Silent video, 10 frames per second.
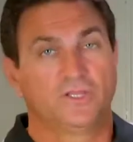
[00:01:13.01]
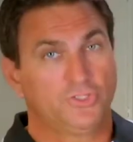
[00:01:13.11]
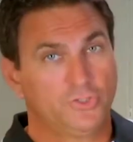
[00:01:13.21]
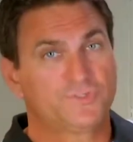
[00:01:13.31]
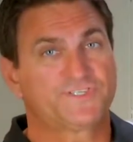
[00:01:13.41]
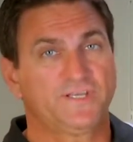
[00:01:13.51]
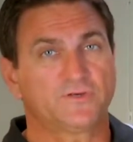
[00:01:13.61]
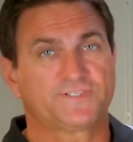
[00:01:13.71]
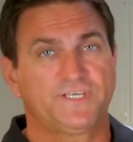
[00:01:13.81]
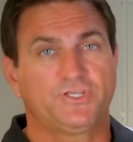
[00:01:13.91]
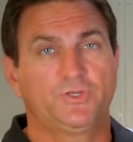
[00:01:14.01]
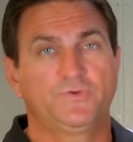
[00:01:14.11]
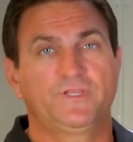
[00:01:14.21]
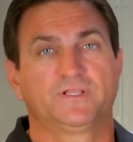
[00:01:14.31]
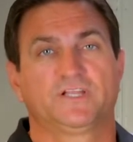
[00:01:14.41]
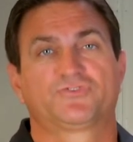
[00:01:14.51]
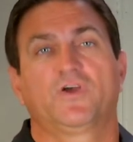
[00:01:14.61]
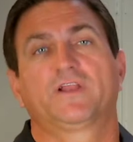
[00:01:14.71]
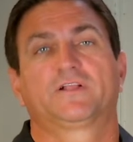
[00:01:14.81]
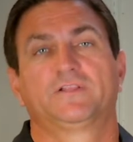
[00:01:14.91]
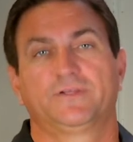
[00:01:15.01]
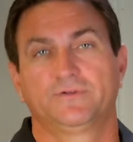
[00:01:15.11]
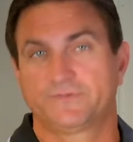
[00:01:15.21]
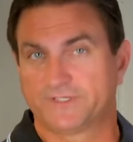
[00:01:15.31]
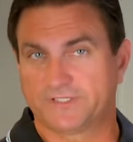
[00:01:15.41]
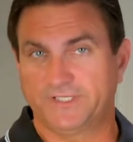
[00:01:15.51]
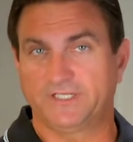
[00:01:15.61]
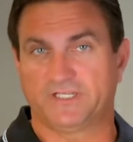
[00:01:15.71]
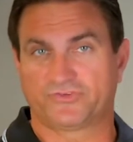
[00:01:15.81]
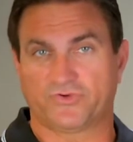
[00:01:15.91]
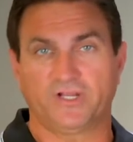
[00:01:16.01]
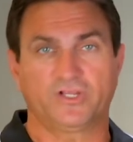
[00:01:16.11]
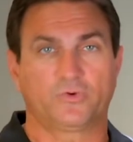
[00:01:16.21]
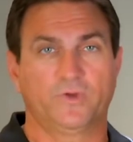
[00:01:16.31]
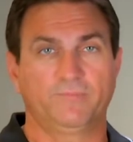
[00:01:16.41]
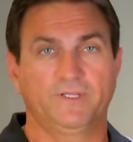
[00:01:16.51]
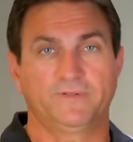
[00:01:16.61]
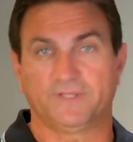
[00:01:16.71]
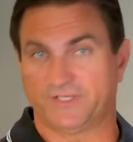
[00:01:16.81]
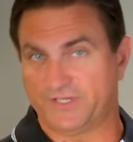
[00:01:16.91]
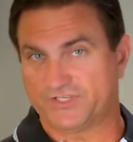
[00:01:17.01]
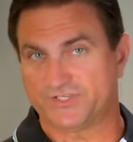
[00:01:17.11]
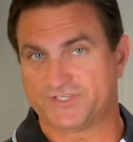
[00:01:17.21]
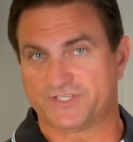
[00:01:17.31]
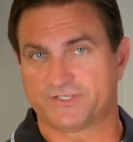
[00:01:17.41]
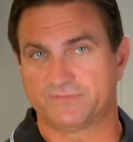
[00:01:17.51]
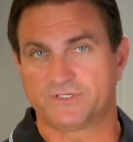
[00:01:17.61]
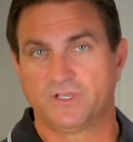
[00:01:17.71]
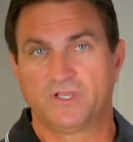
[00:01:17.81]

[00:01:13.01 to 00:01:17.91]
Use CRC QD Electronic Cleaner to clean electronic equipment, ignition systems,